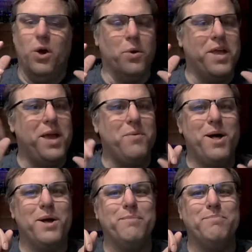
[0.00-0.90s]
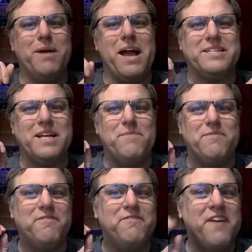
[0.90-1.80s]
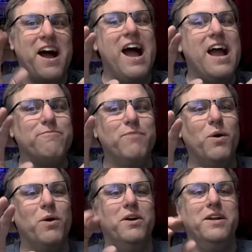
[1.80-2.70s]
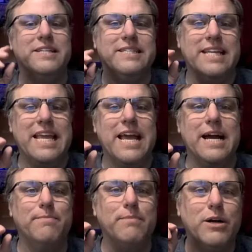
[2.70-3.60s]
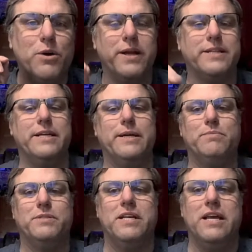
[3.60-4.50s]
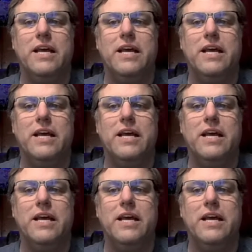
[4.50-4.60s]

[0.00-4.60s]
Okay, welcome back. Time for 5 more DM quick tips.